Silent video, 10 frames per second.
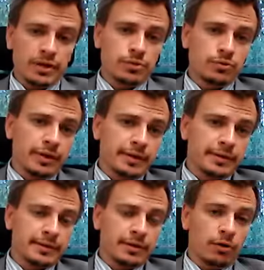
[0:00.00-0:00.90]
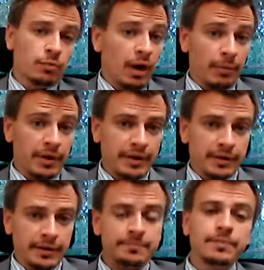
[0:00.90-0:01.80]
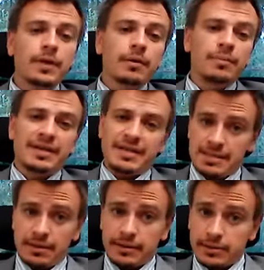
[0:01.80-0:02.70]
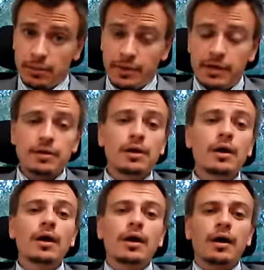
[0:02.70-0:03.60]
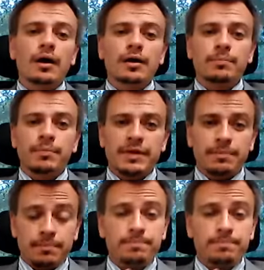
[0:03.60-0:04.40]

during the Obama era, but that's another topic. But